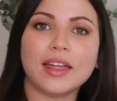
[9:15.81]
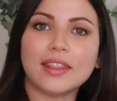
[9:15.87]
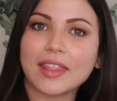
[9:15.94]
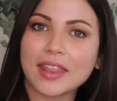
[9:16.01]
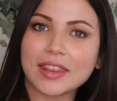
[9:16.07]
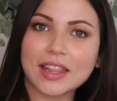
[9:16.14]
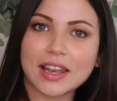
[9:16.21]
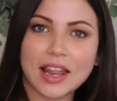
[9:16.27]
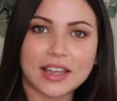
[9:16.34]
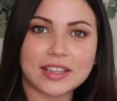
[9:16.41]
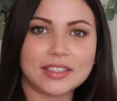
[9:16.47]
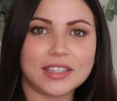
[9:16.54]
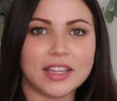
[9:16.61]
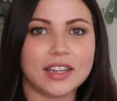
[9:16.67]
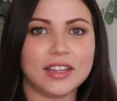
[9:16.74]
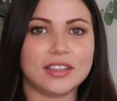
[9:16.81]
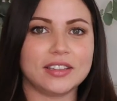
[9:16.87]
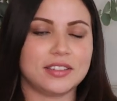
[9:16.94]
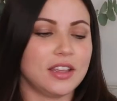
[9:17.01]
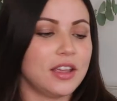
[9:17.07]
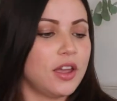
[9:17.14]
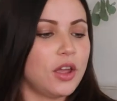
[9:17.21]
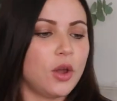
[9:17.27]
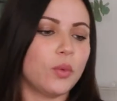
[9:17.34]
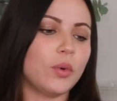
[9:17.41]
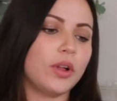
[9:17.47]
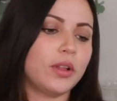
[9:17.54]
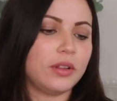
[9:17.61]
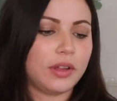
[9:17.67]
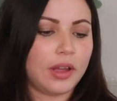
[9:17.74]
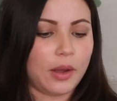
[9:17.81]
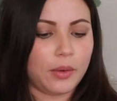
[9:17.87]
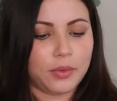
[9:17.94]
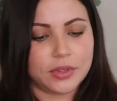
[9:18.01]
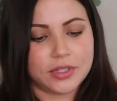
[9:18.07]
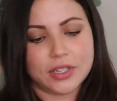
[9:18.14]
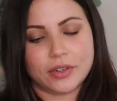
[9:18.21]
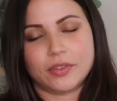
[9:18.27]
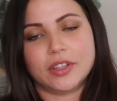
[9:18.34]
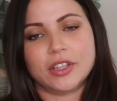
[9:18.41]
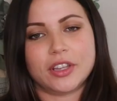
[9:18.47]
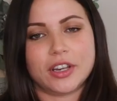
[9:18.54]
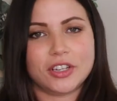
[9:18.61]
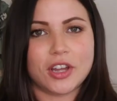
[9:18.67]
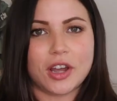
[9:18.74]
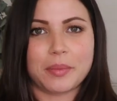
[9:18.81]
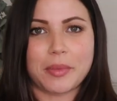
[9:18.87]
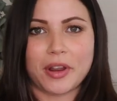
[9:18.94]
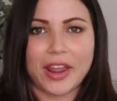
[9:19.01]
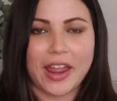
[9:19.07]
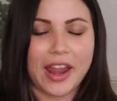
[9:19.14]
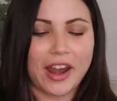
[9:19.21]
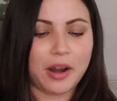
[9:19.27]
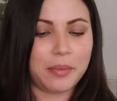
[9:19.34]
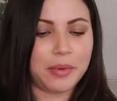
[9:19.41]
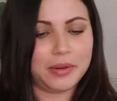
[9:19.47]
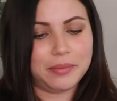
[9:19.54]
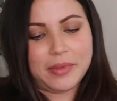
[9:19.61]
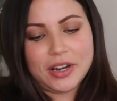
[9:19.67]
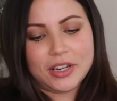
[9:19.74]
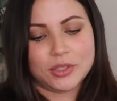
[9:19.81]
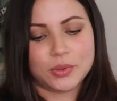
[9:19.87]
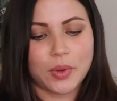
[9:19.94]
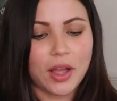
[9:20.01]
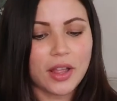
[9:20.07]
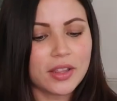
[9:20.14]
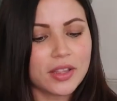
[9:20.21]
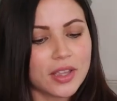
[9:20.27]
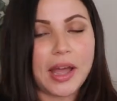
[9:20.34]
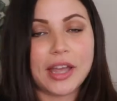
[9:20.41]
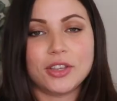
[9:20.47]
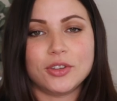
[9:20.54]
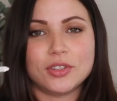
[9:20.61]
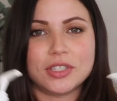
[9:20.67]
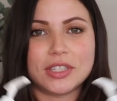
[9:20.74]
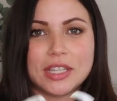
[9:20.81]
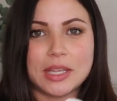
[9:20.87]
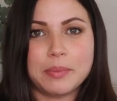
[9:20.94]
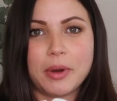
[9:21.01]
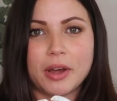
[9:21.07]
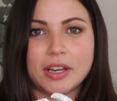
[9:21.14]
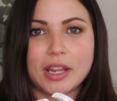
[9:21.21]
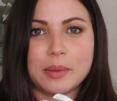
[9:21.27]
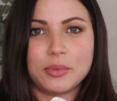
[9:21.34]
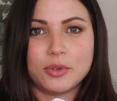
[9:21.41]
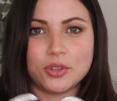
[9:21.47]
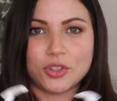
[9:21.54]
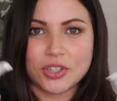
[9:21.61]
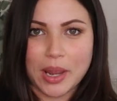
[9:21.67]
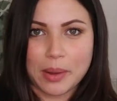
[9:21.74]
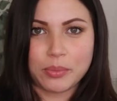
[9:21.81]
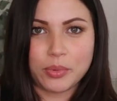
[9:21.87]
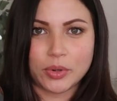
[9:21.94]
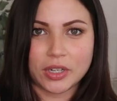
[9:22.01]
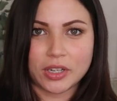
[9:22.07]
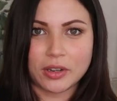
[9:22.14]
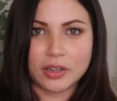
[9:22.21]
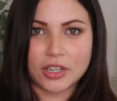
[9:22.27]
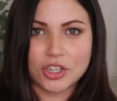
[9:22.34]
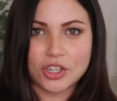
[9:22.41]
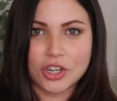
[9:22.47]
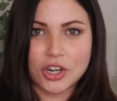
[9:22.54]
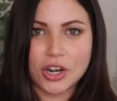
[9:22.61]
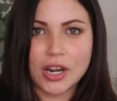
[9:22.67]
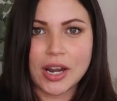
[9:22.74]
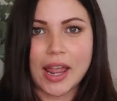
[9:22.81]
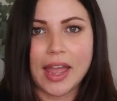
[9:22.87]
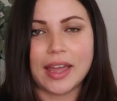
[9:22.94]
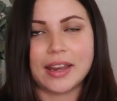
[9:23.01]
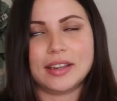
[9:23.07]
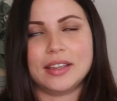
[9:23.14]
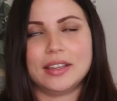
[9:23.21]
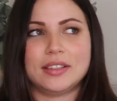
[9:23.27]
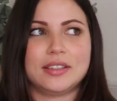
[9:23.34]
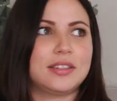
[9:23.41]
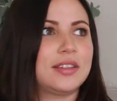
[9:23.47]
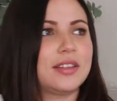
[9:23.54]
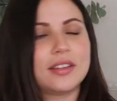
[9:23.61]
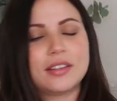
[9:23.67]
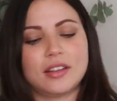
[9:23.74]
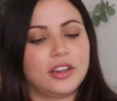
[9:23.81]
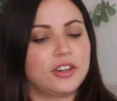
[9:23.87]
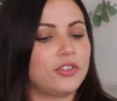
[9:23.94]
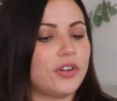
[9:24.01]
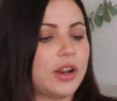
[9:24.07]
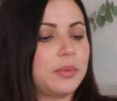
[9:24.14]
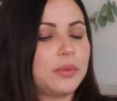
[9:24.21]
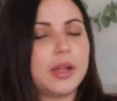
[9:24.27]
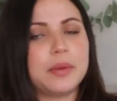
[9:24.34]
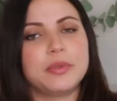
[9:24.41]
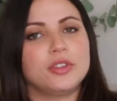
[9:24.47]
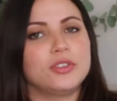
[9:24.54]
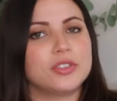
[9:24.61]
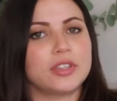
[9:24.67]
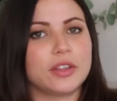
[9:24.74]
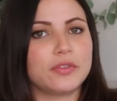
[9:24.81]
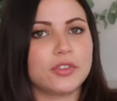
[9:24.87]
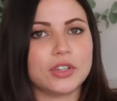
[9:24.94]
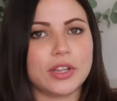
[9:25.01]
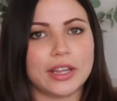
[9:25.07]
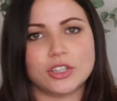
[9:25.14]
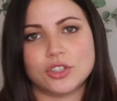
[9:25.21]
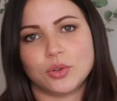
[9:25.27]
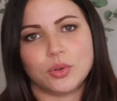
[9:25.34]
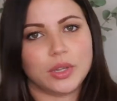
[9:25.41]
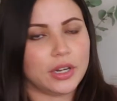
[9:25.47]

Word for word: And then the last thing is well, I wasn't really gonna talk about hair, but might as well. I use the Bondi Boost shampoo and conditioner and it's incredible. I've been using it for like two